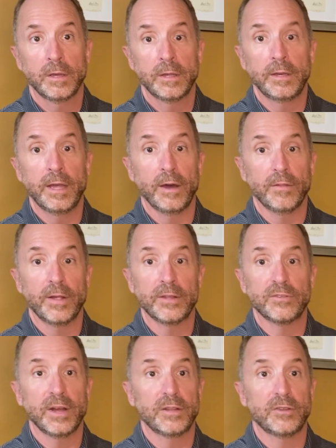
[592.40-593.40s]
Now,
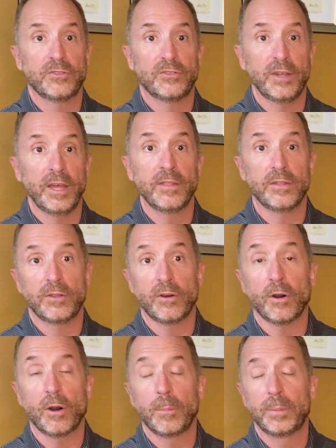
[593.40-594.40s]
that's not to say that there
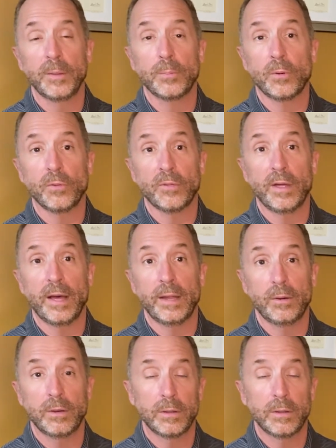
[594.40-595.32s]
are people that